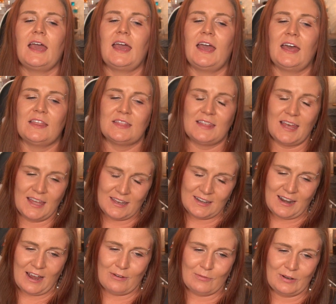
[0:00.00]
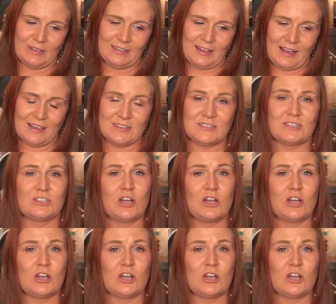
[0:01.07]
And then I realized,